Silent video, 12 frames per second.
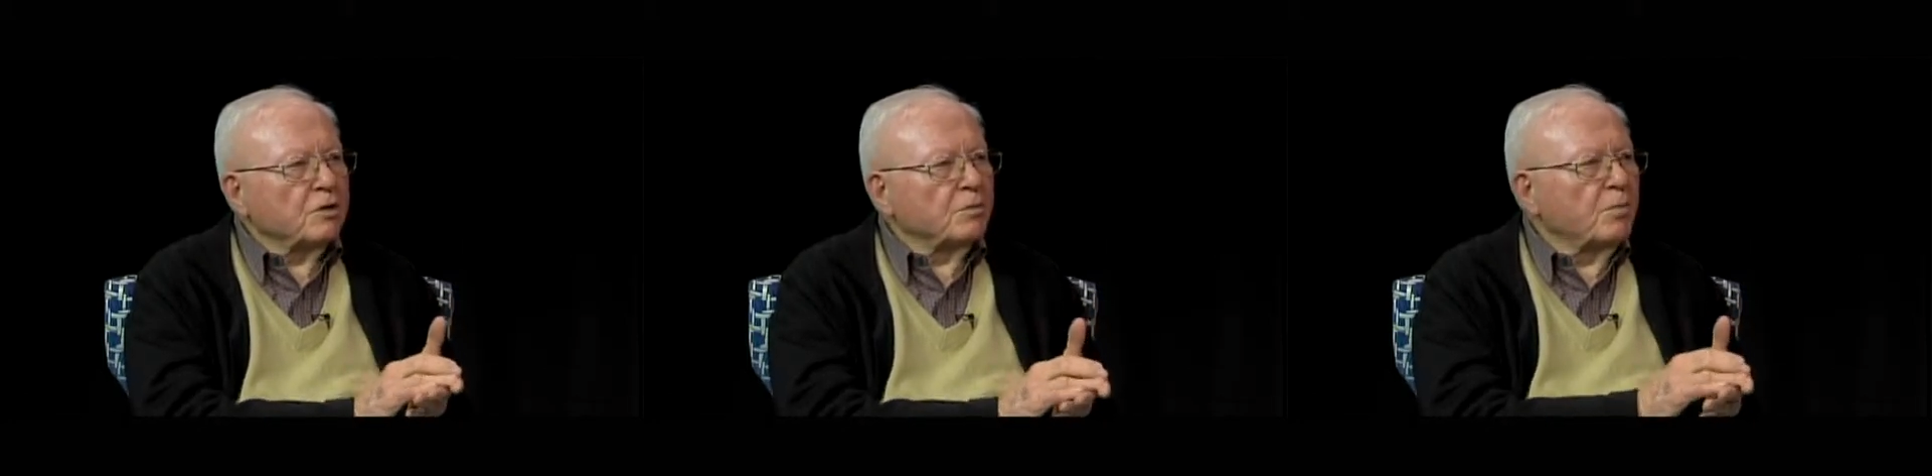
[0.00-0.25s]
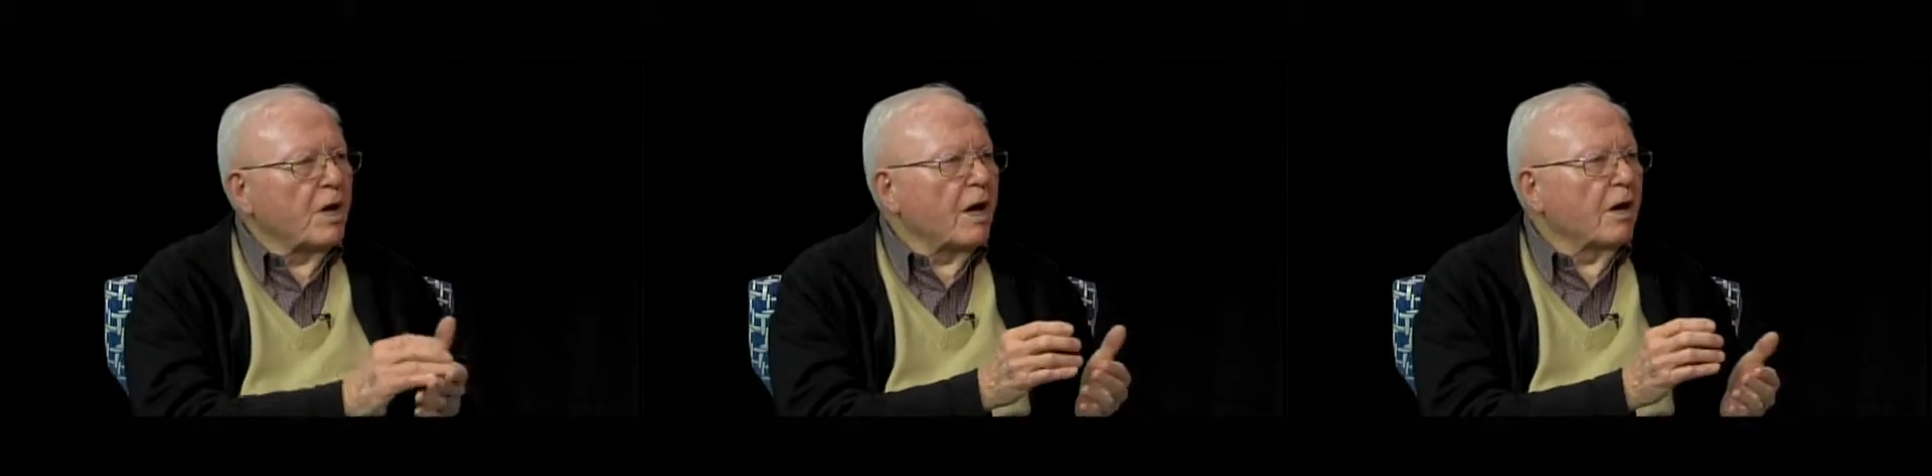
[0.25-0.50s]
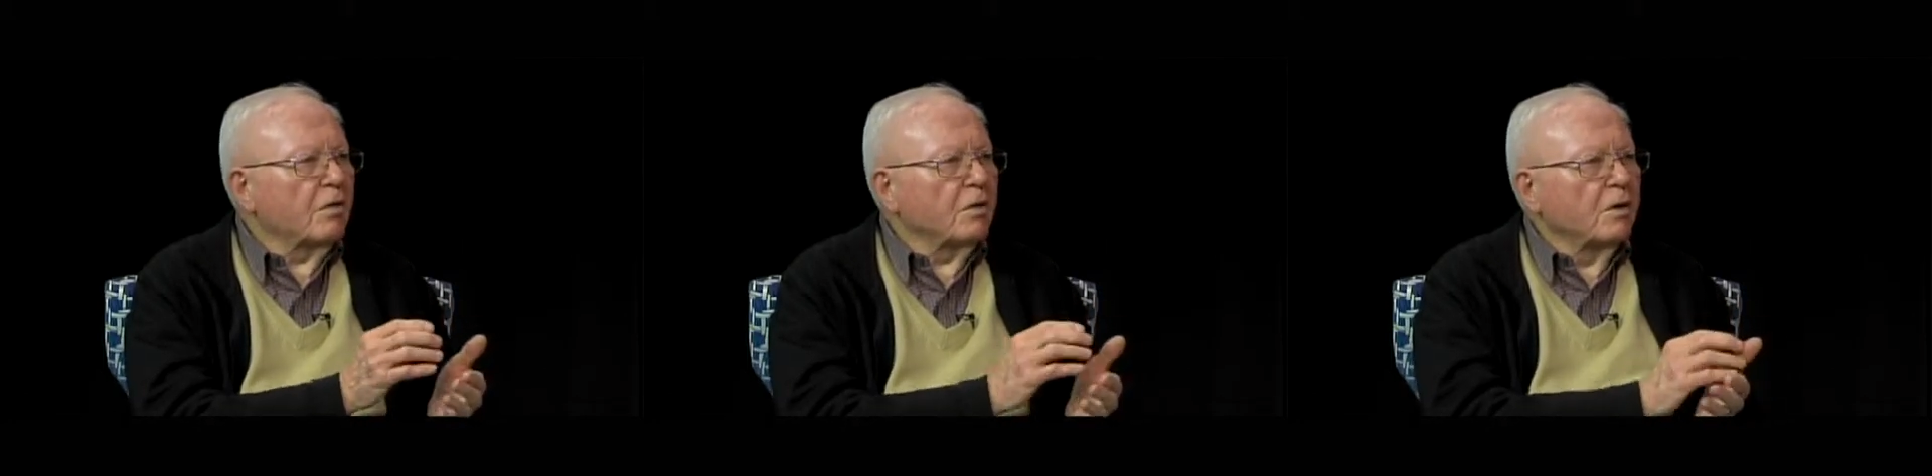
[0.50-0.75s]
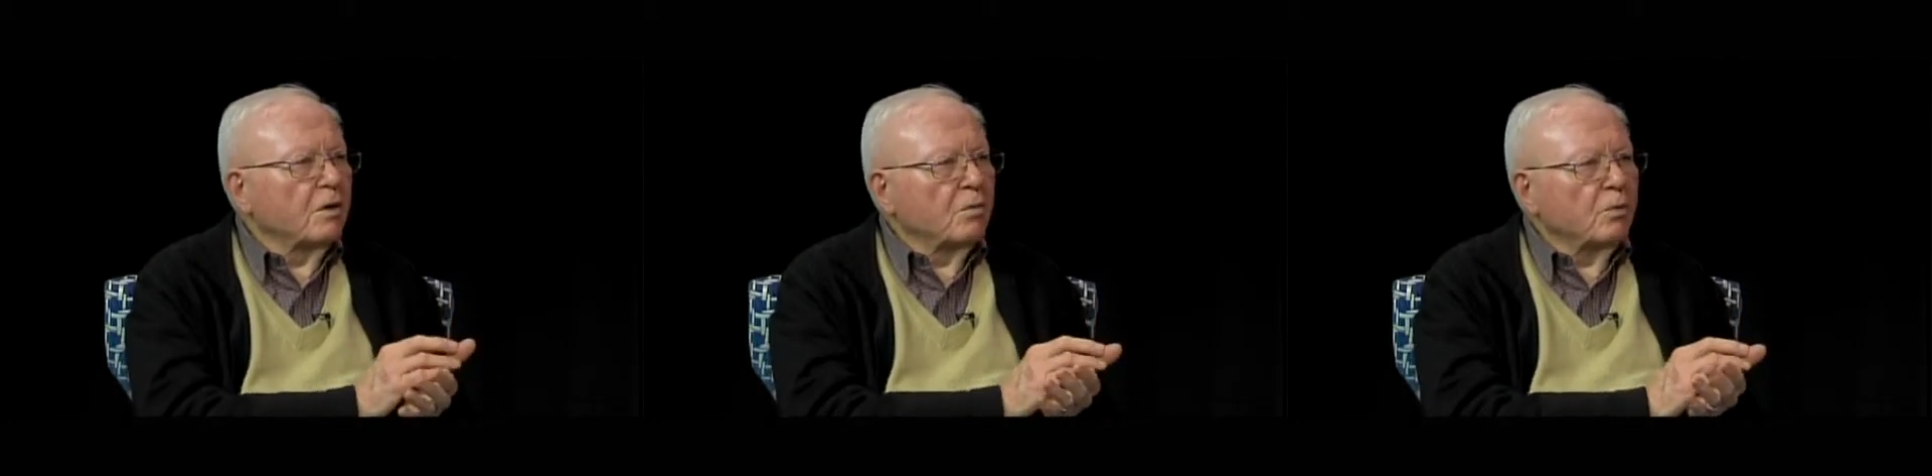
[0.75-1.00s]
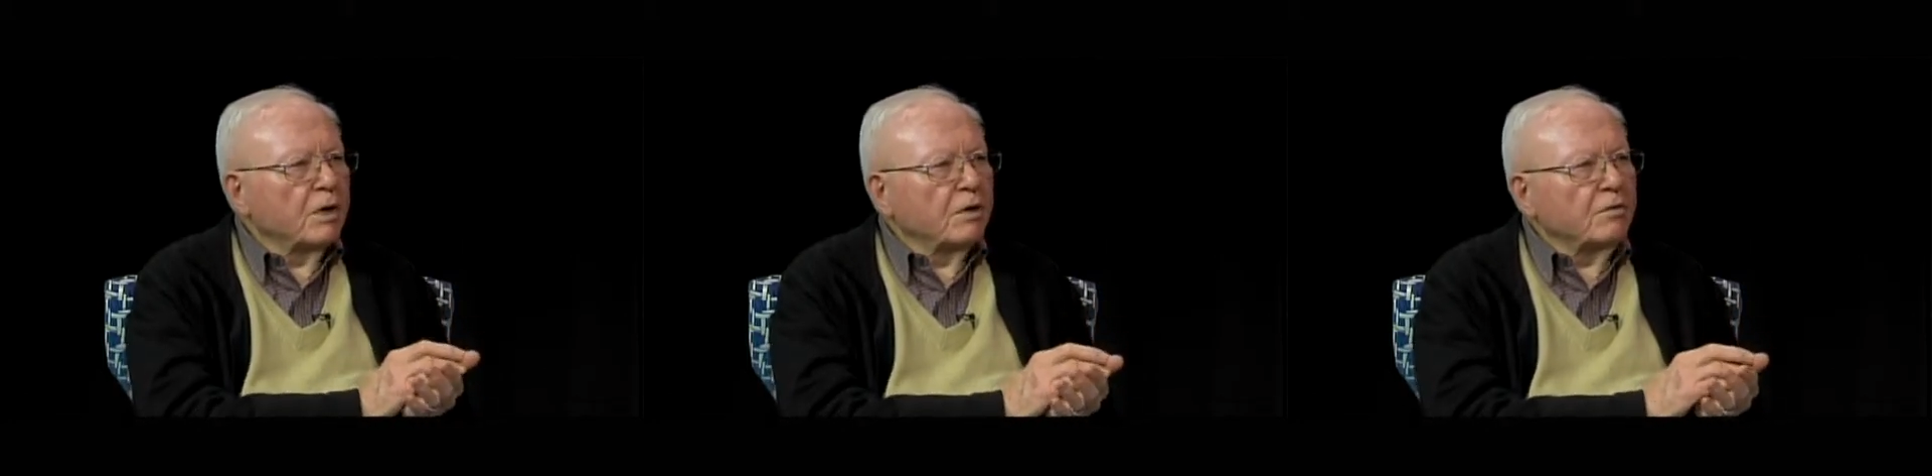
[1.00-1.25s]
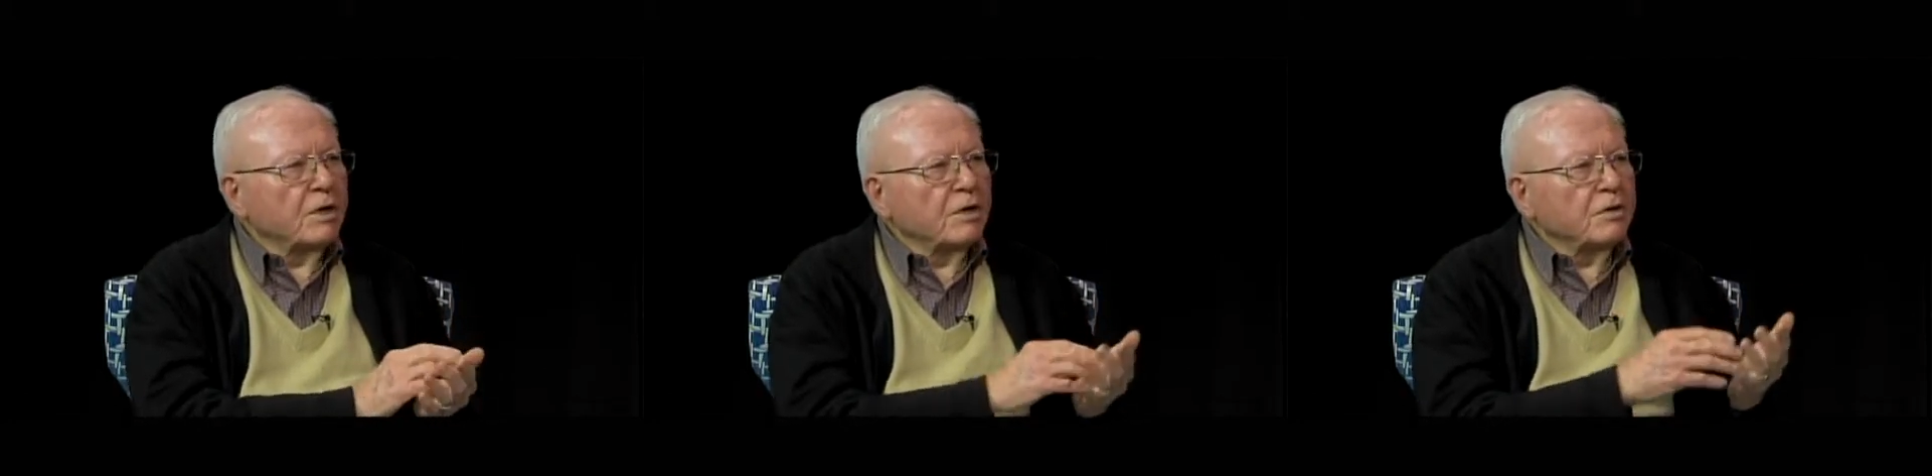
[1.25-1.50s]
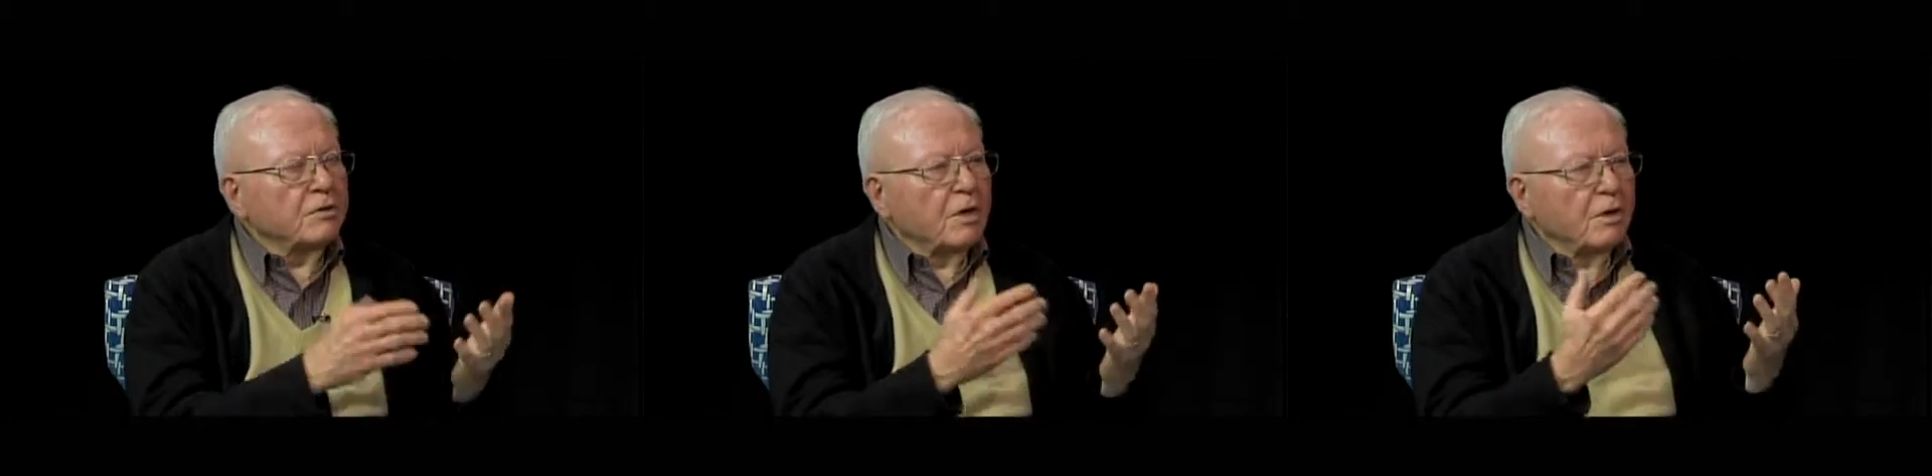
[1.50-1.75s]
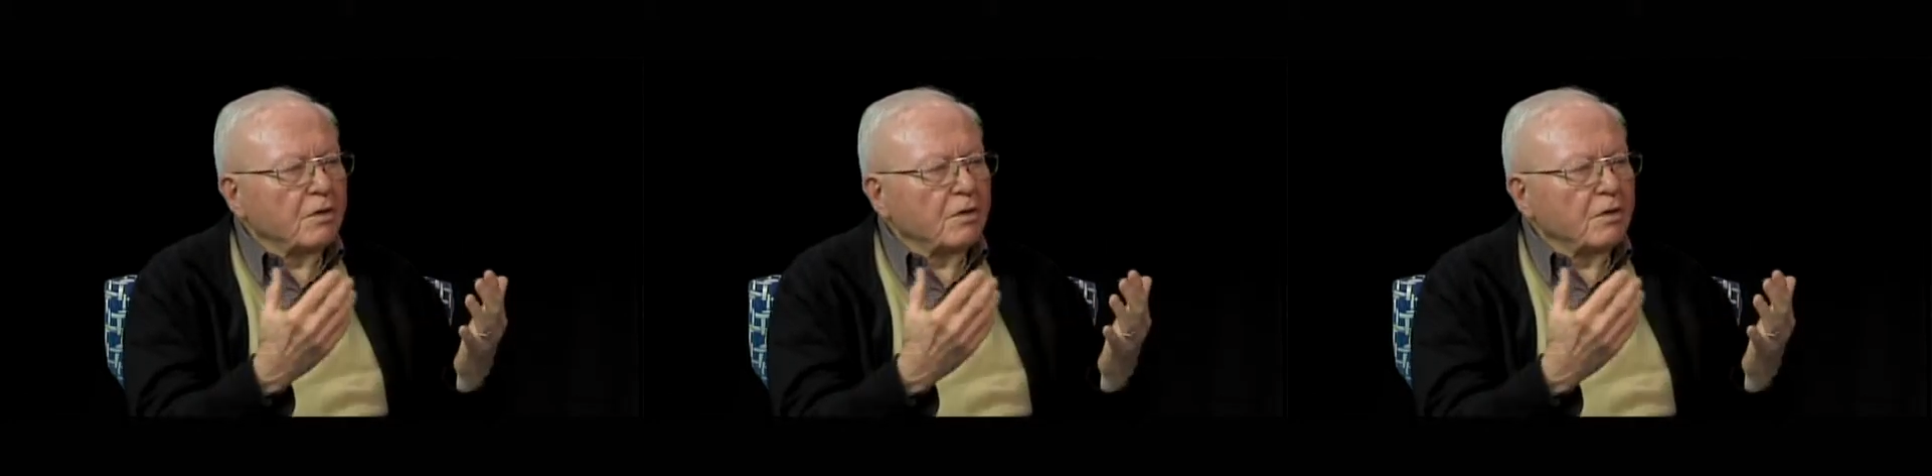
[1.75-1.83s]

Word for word: it's math, whatever it is